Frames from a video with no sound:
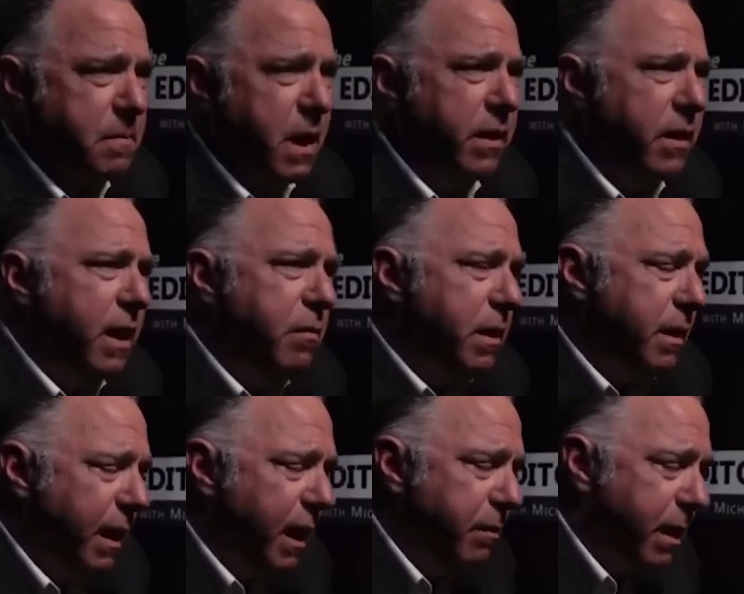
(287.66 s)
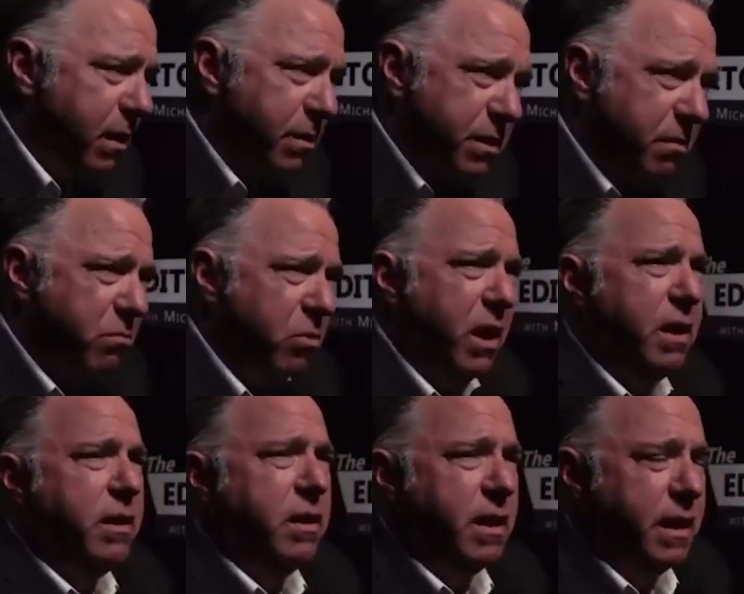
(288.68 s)
And the name of the game now is to bring
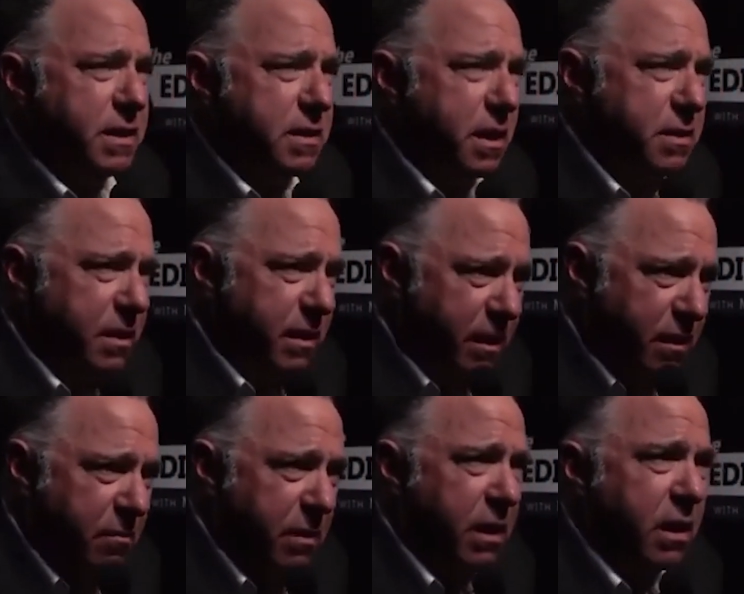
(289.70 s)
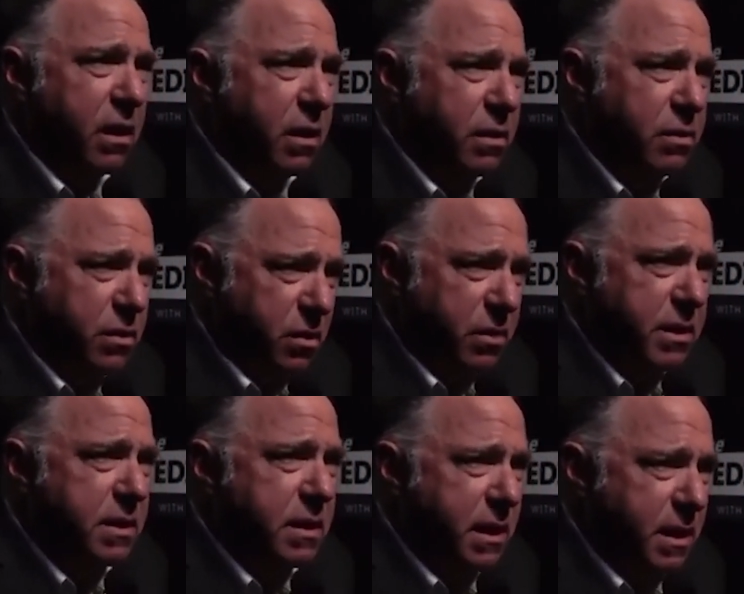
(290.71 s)
the United States economy to
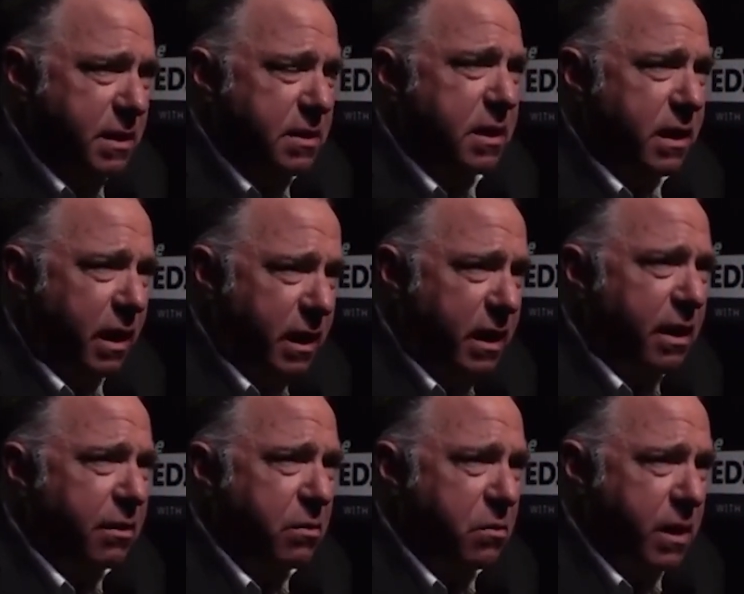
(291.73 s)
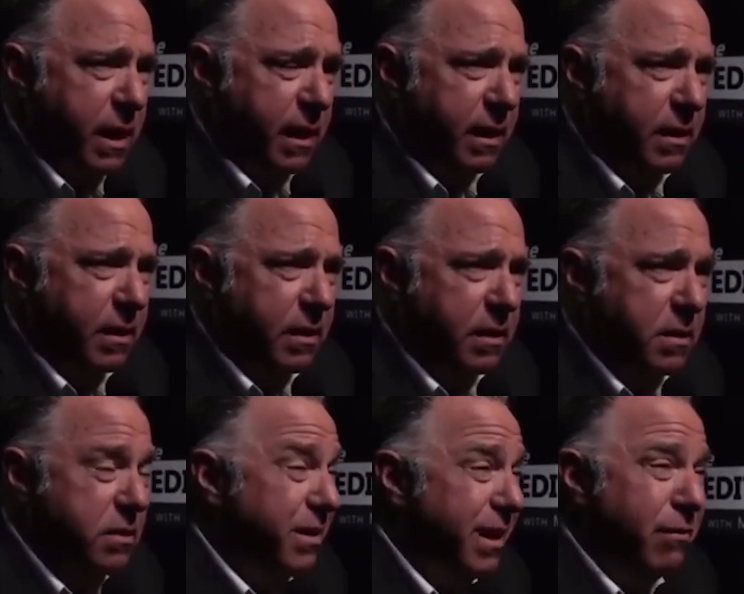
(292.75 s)
its knees, get it out of the way,
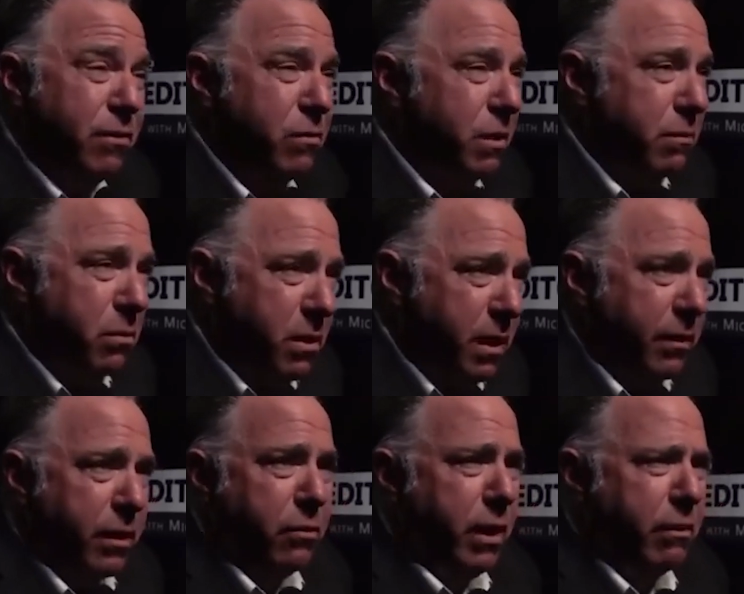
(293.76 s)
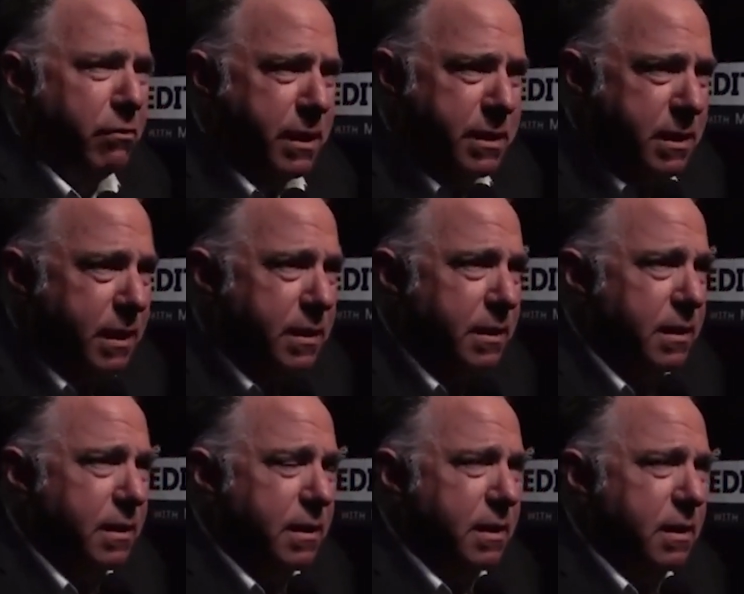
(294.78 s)
so that everyone will want the Great Reset.
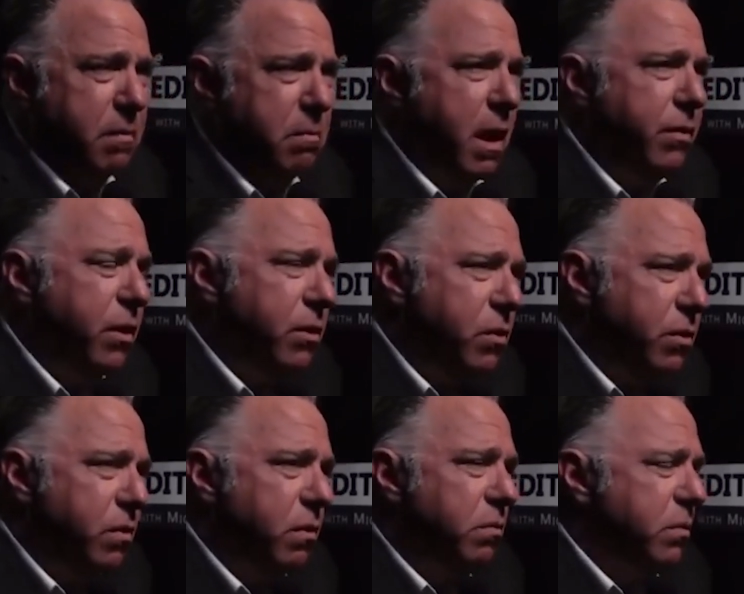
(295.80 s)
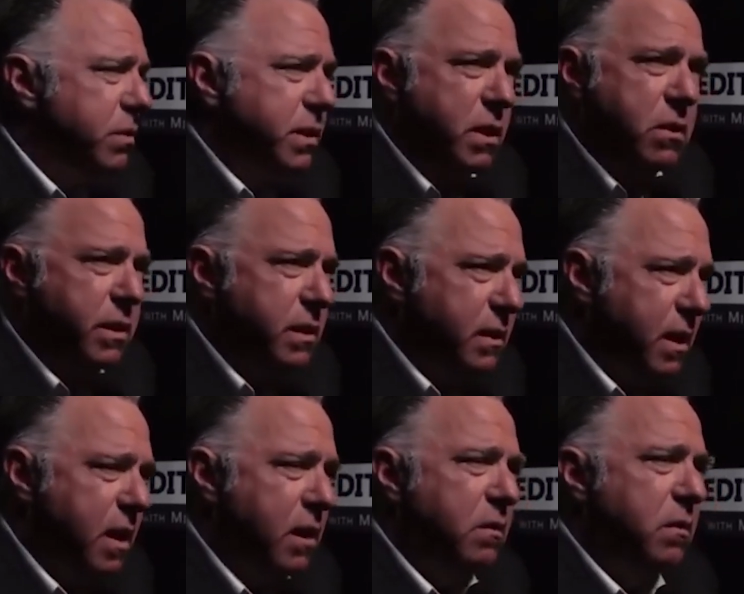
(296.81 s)
Make the new normal so
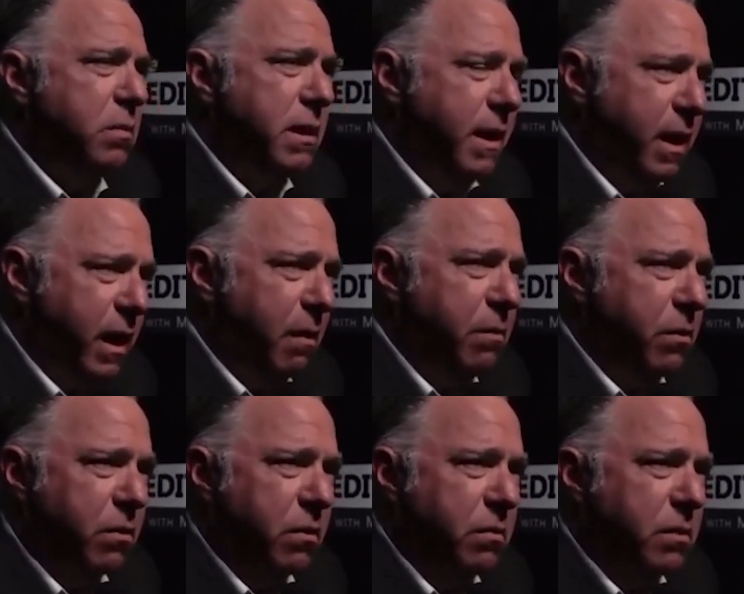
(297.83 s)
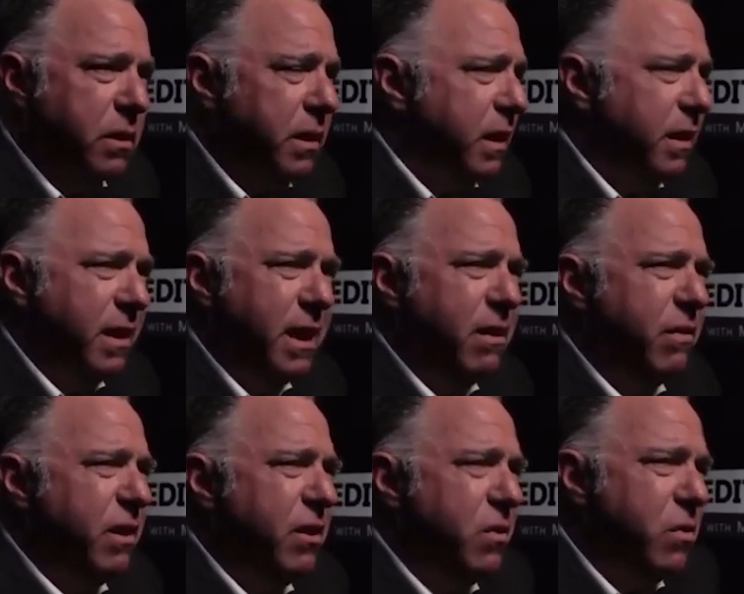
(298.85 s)
intolerably abnormal that
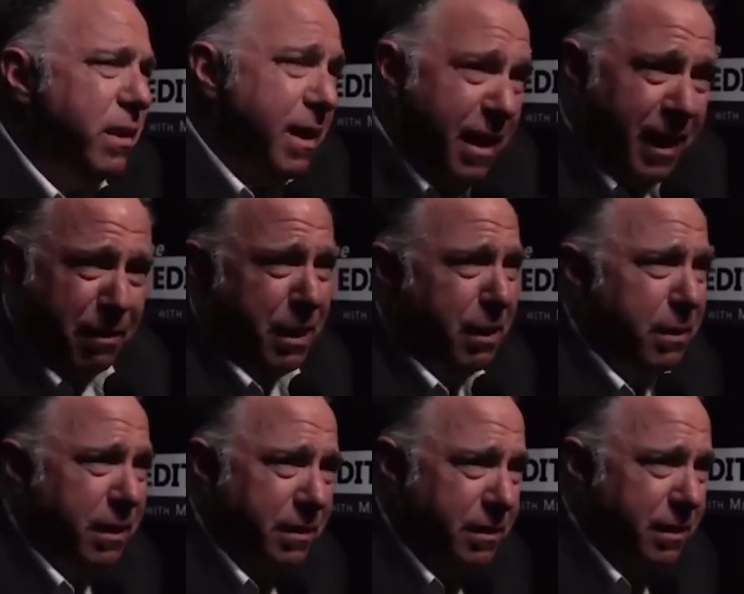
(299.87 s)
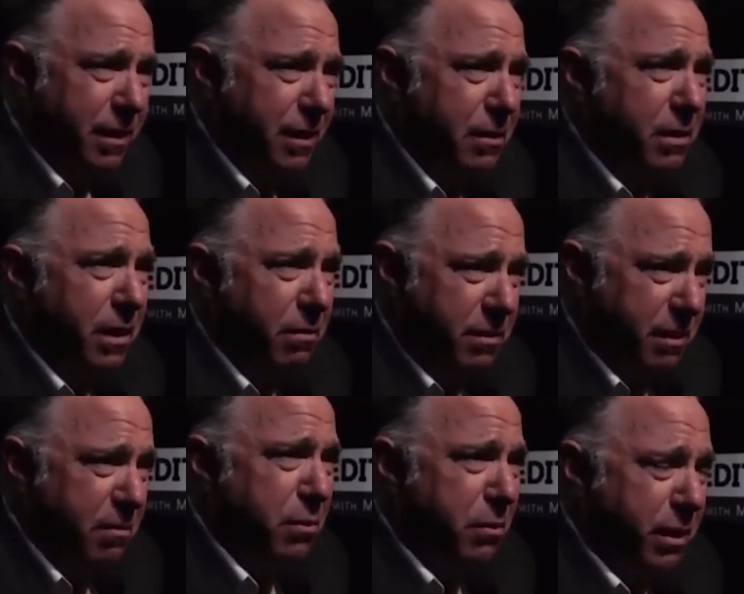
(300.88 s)
even you and I, maybe, at
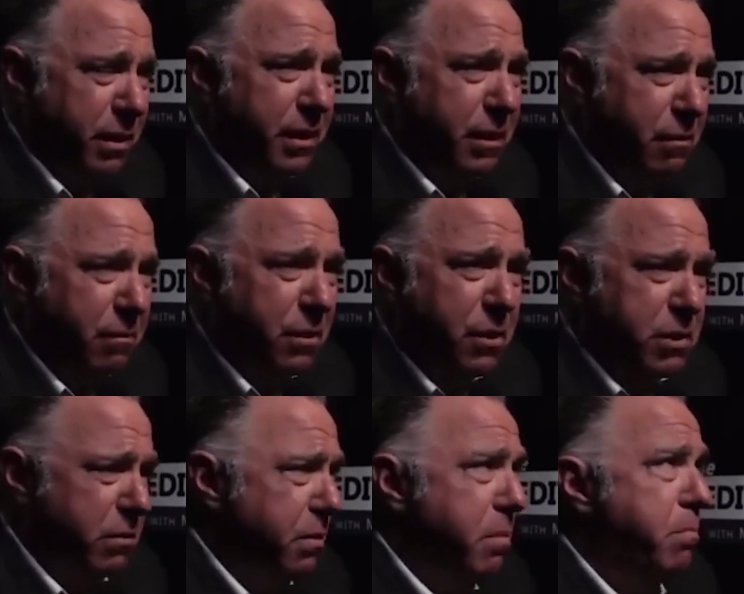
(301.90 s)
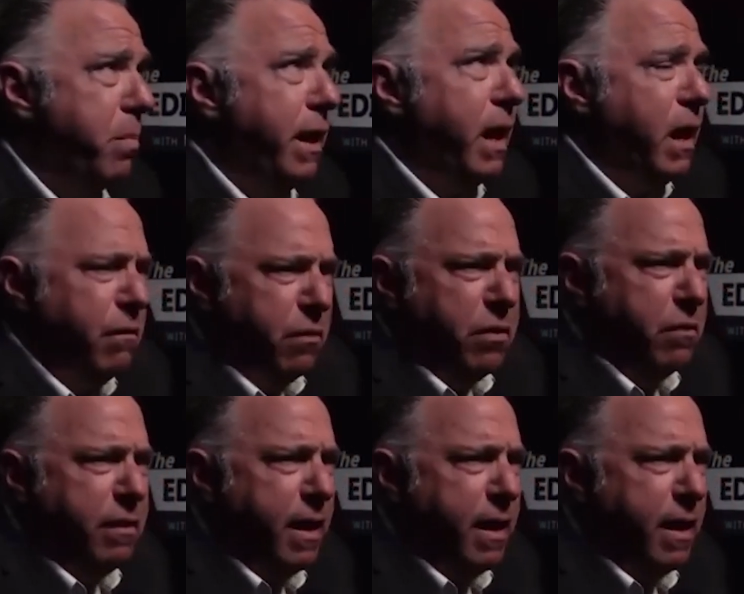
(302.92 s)
some point in the near future, will be begging for the